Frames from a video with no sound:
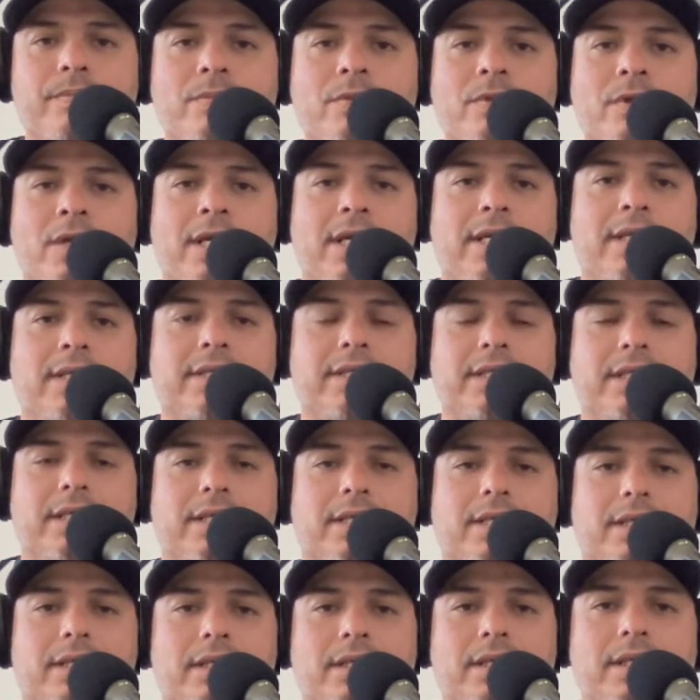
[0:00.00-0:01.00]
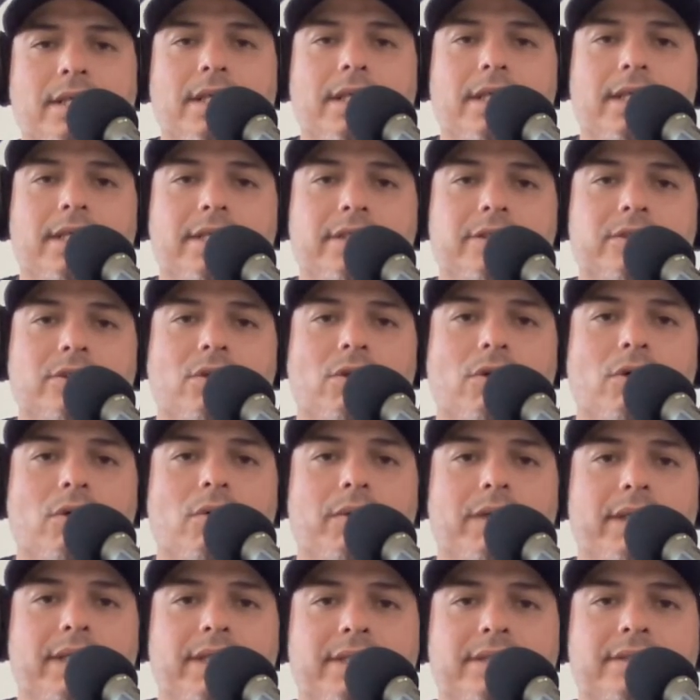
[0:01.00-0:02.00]
and he's
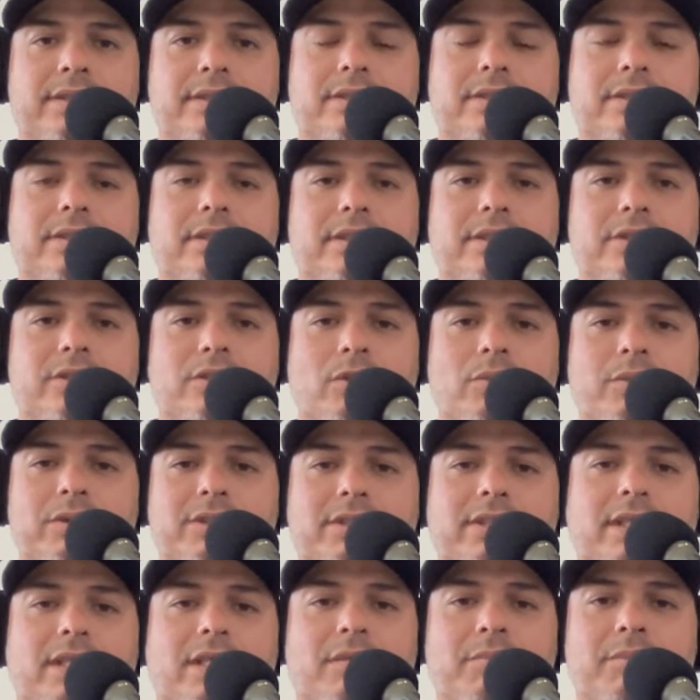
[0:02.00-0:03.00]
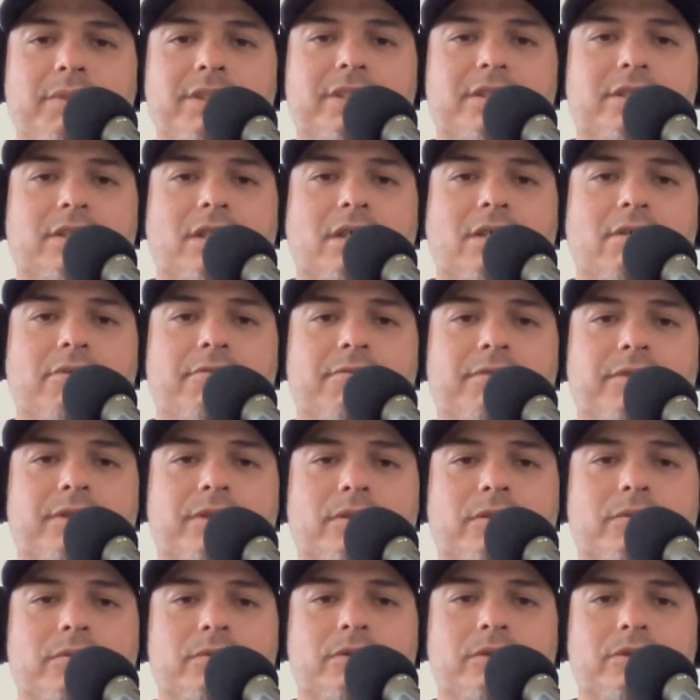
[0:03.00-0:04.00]
always sending me stuff, you
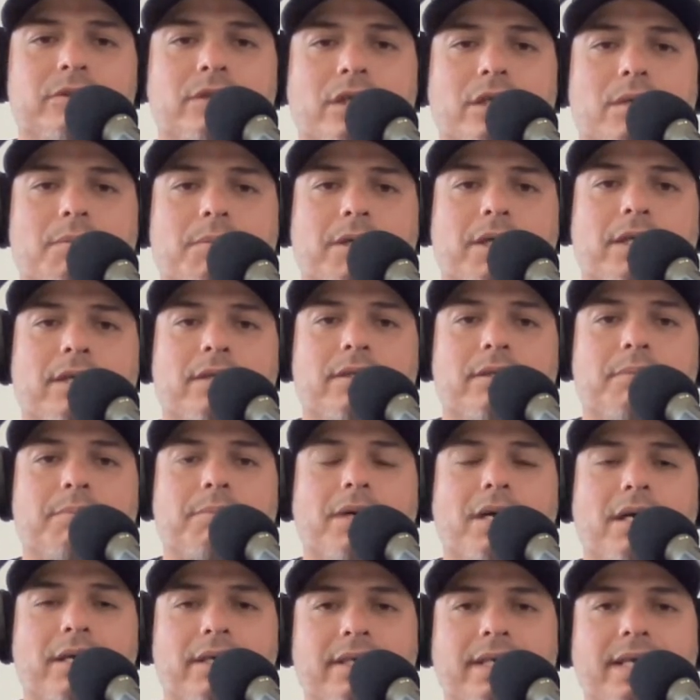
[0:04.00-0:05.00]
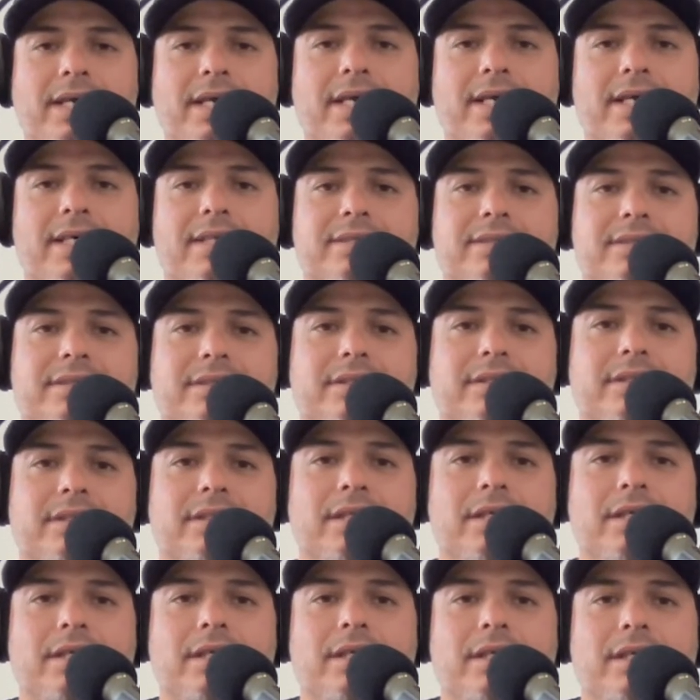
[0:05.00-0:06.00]
know, to talk about on the podcast and
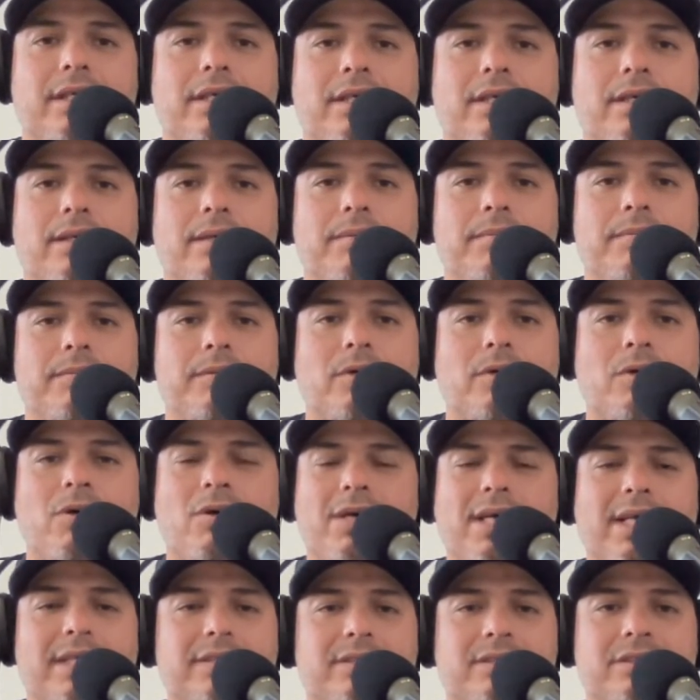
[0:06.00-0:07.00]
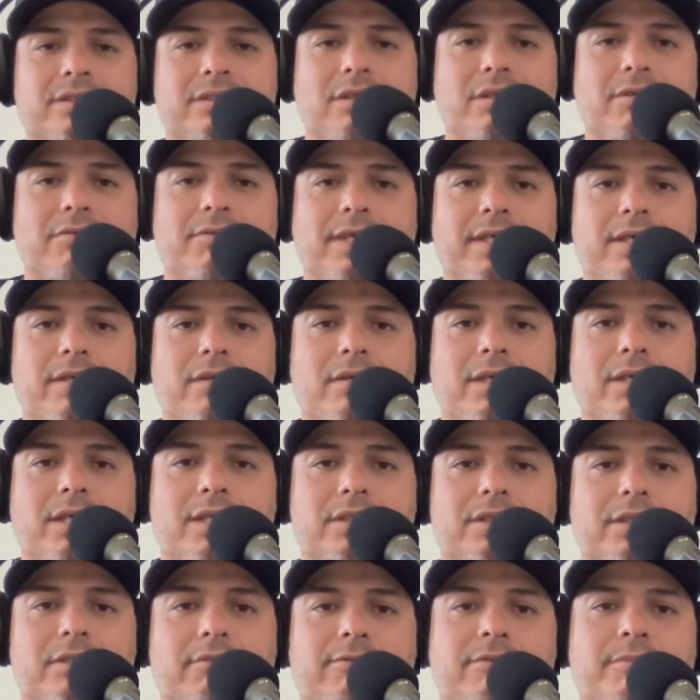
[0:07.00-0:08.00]
all kinds of stuff, right? All
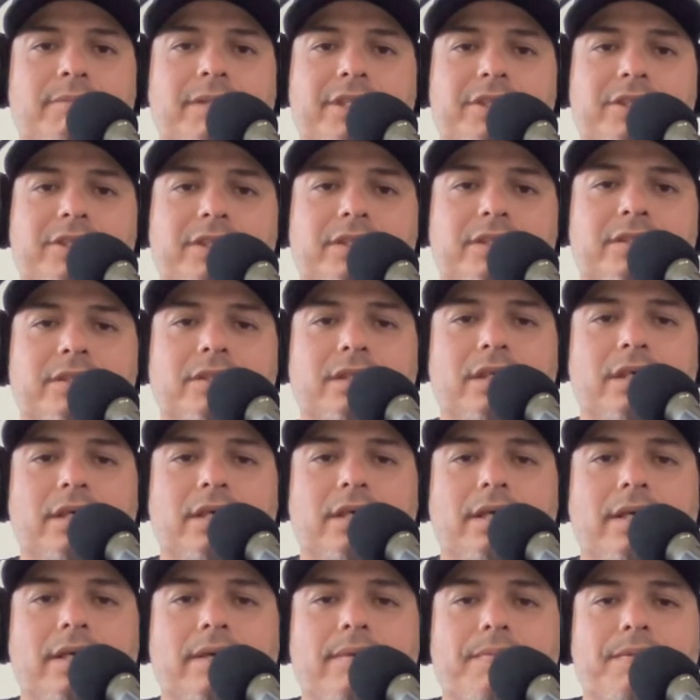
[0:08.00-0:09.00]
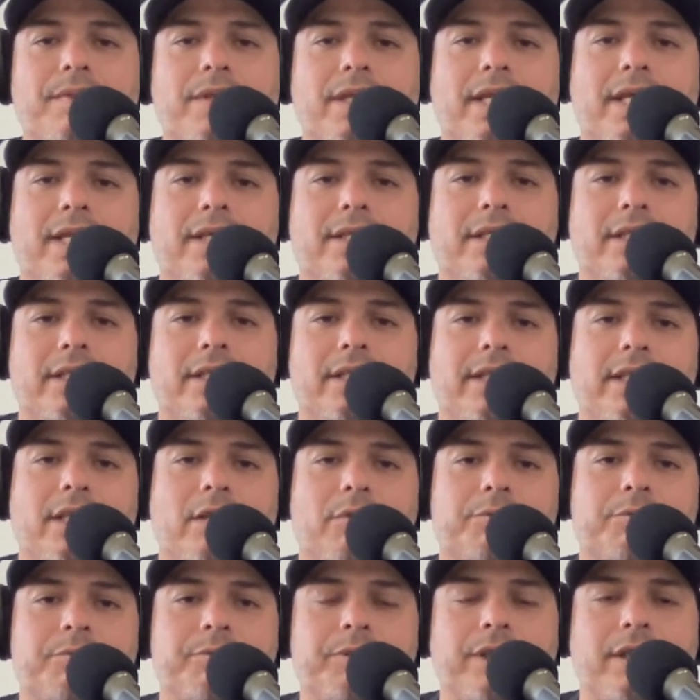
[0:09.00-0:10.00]
kinds of information. And he
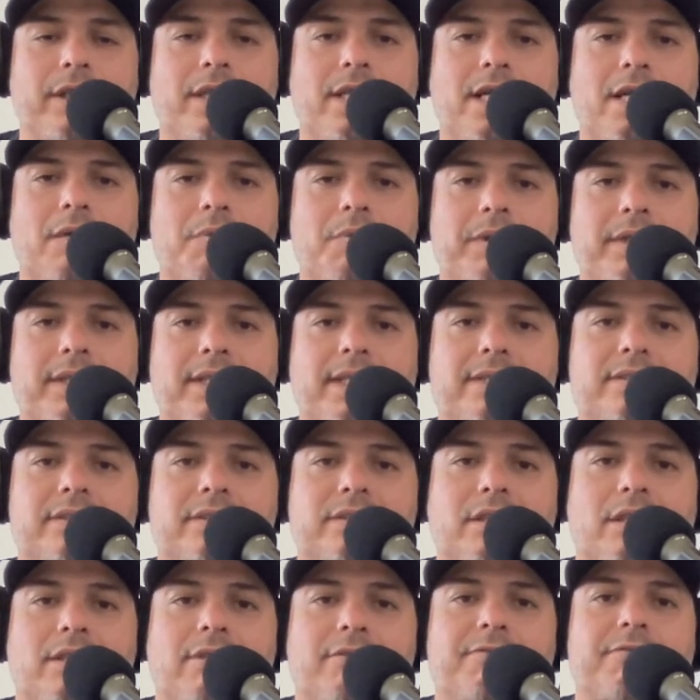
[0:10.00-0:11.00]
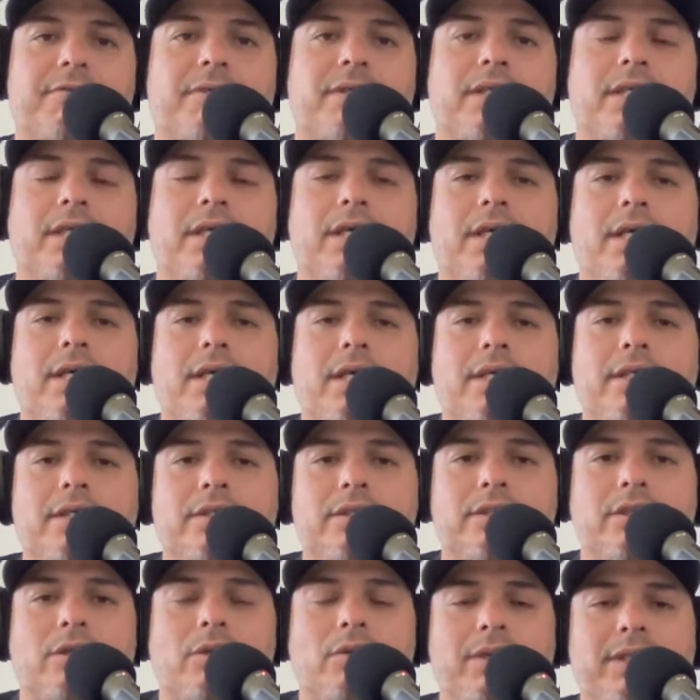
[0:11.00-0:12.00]
helps me a lot with that stuff.
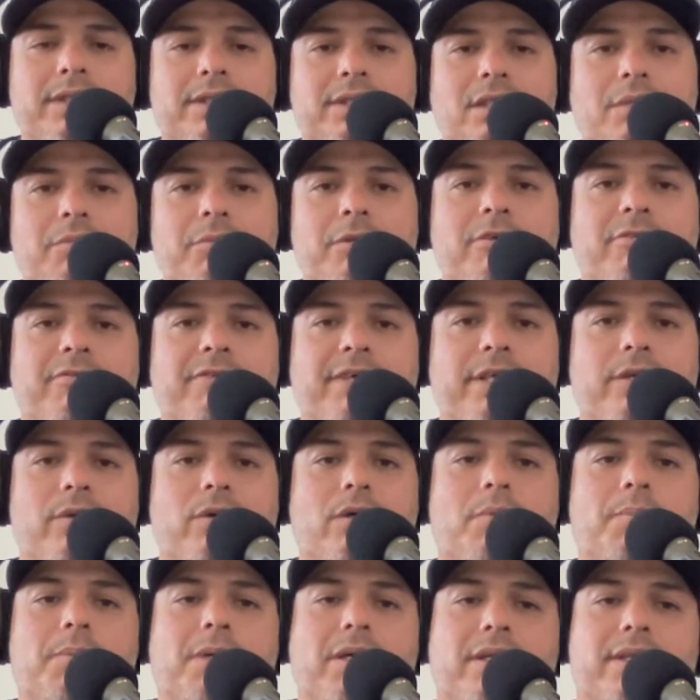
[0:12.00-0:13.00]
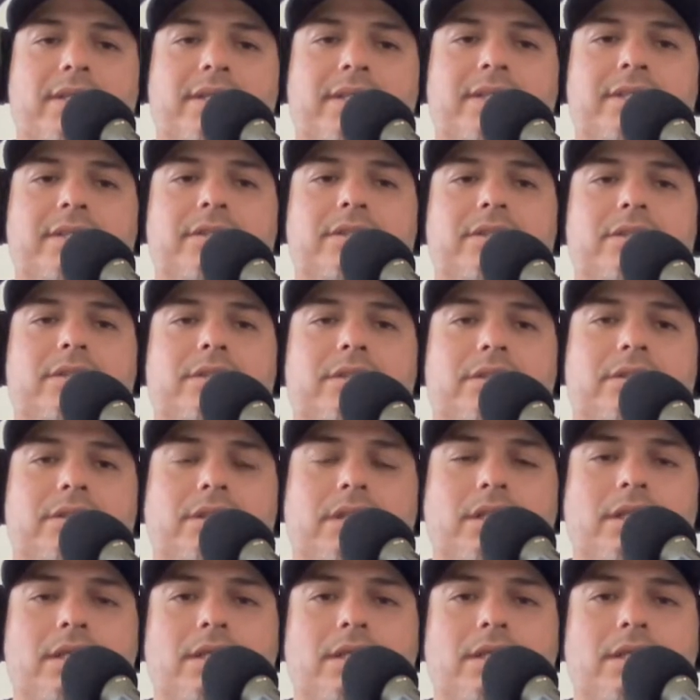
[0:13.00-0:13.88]
So he sent me a video about this